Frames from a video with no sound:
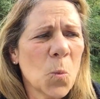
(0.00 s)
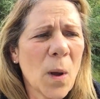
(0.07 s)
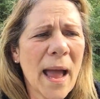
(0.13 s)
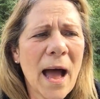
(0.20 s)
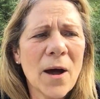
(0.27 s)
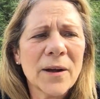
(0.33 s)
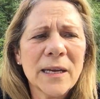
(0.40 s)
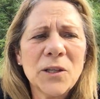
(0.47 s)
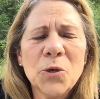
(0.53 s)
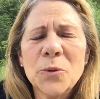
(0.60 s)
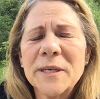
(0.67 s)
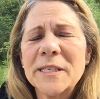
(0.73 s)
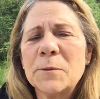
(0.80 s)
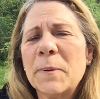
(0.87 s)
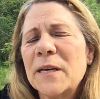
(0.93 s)
how can
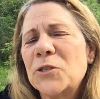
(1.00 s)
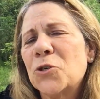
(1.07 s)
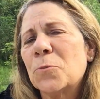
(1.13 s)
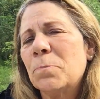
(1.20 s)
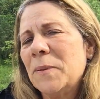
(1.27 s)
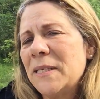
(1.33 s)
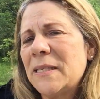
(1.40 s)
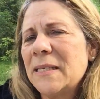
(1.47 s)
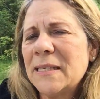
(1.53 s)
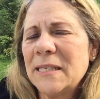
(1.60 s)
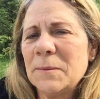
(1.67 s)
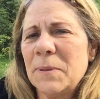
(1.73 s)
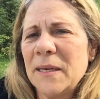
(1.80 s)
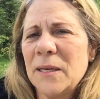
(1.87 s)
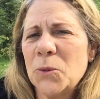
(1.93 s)
you expect your business
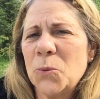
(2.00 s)
to be